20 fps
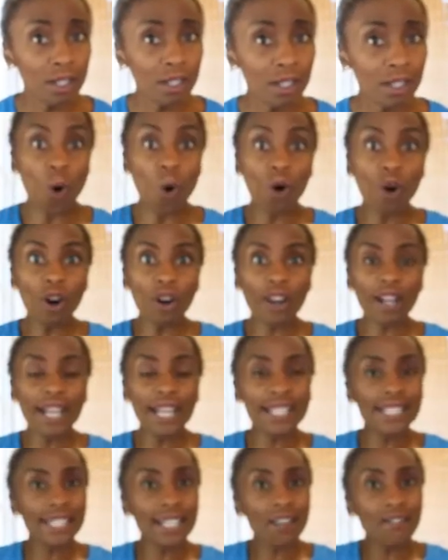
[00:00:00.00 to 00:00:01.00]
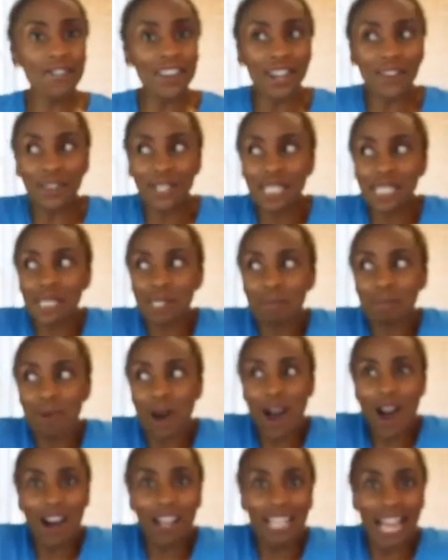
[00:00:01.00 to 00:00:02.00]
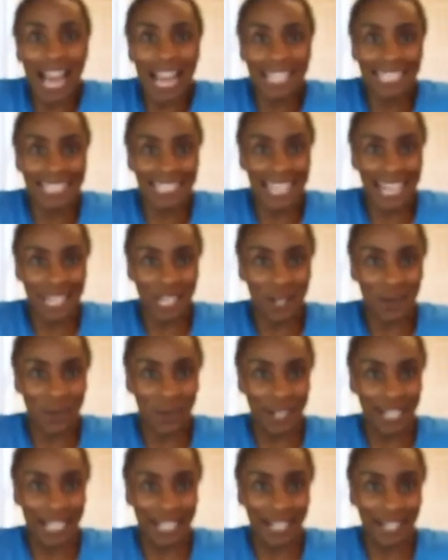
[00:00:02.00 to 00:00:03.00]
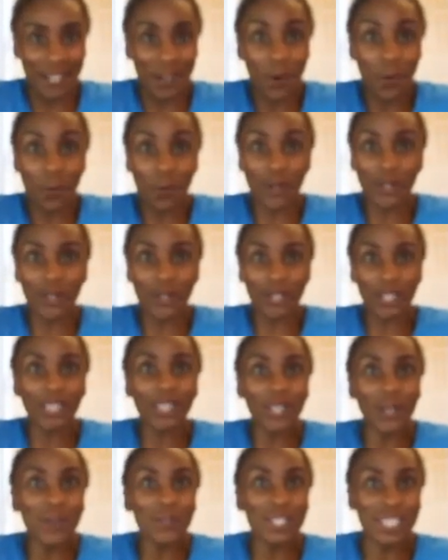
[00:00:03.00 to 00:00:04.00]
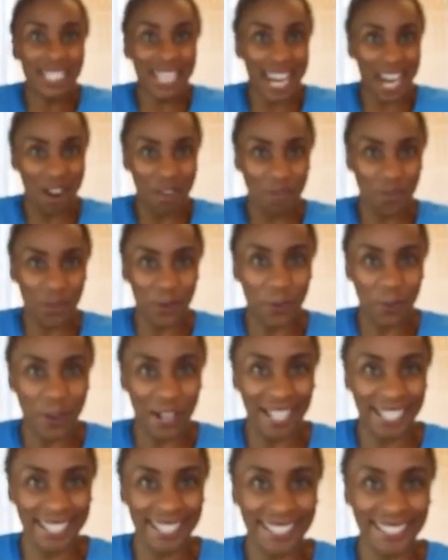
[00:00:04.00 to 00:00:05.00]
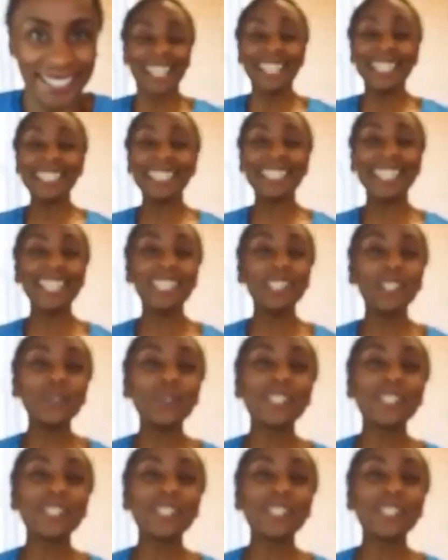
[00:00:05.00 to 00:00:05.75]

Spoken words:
Or is it a very small ice skating rink where you're close to everyone? Continue